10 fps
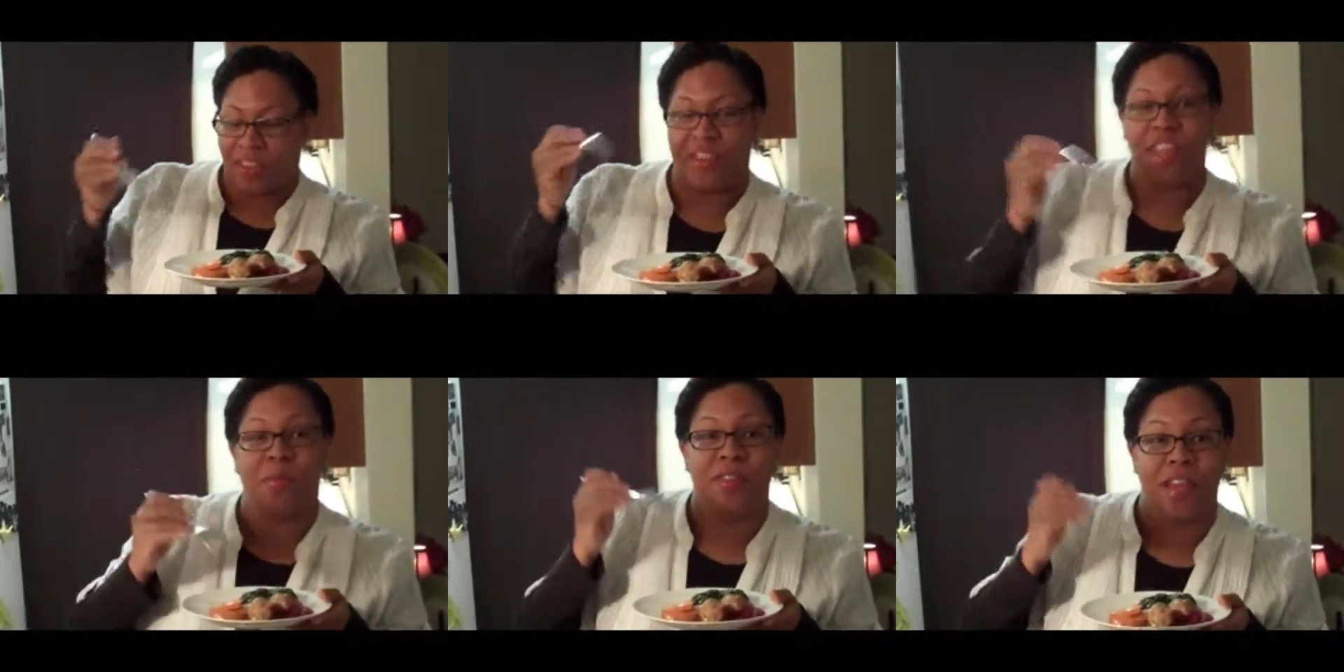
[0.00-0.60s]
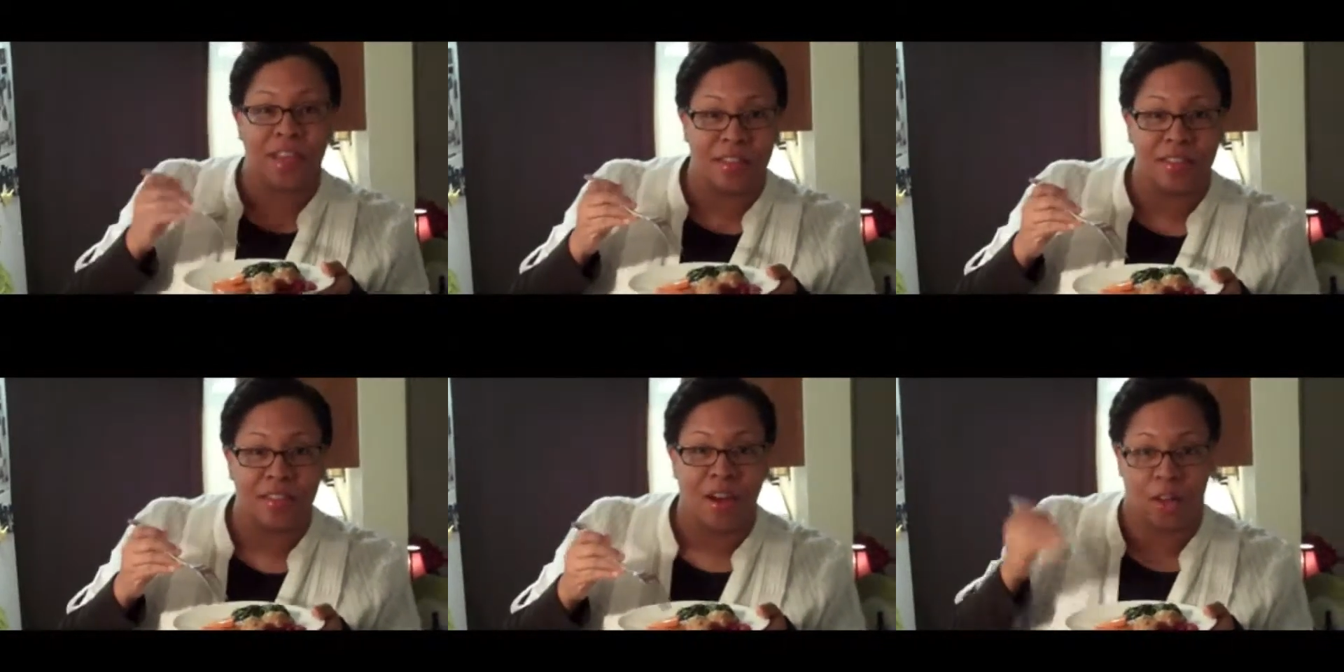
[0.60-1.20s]
These
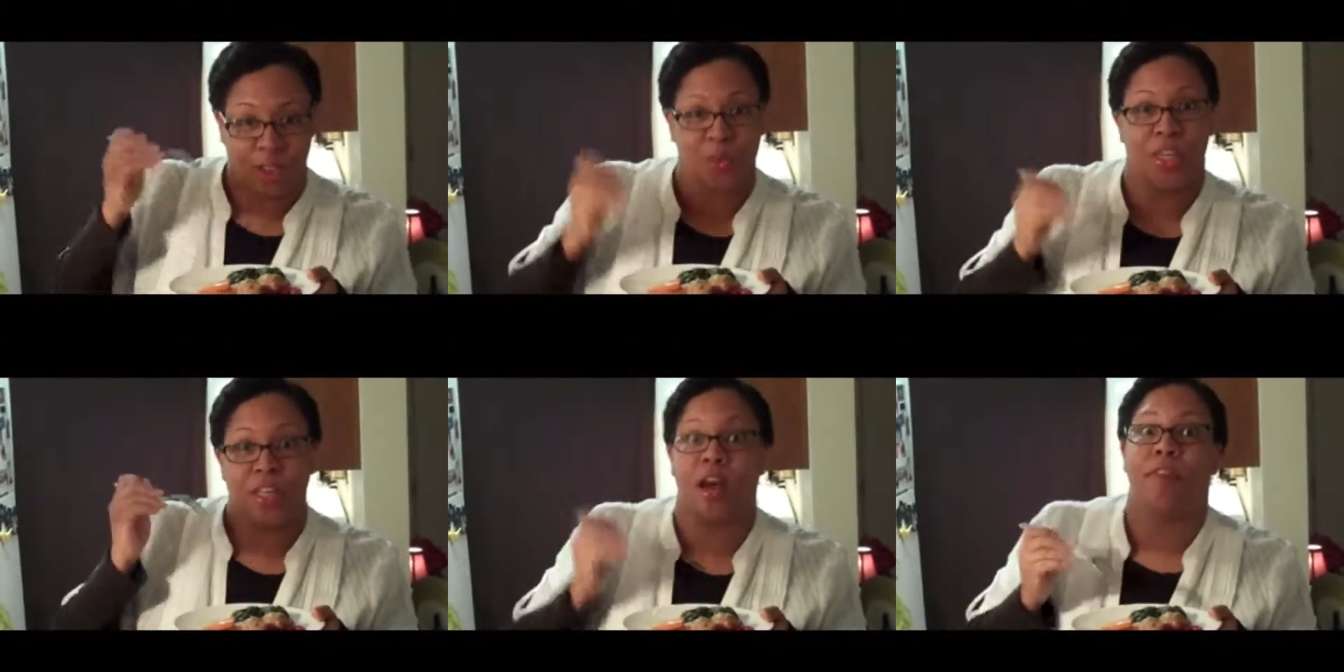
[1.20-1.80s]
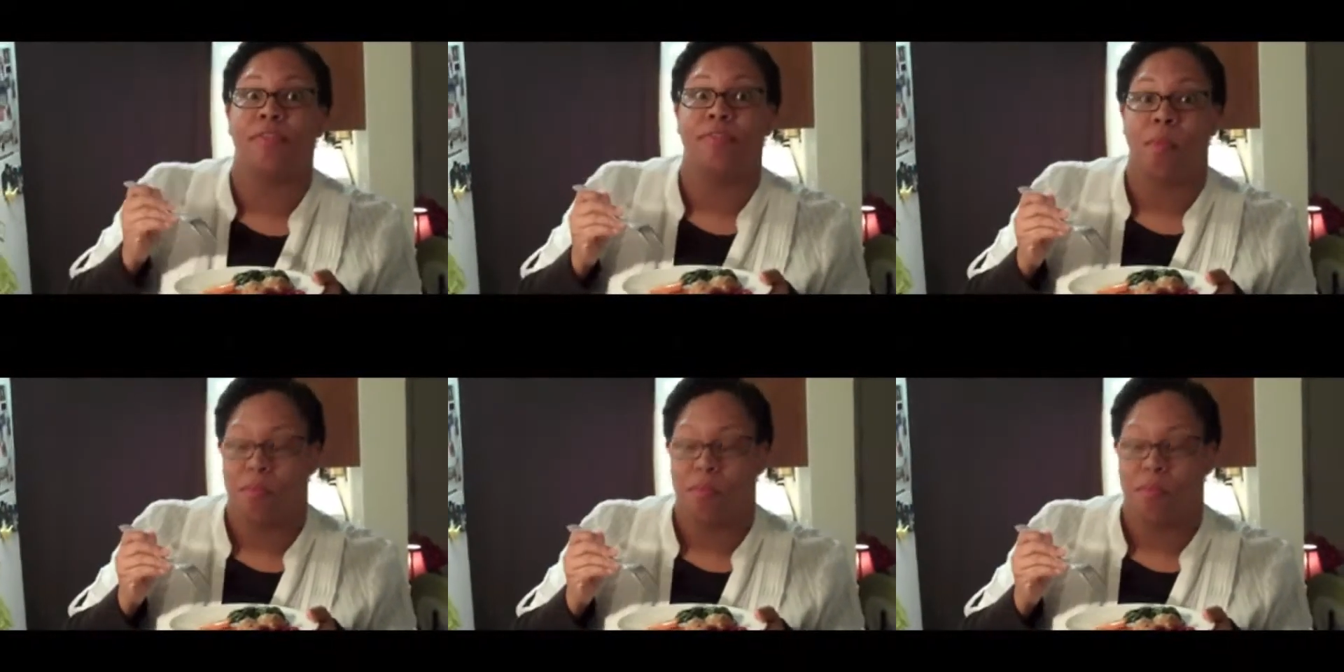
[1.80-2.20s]
potatoes are sweet enough.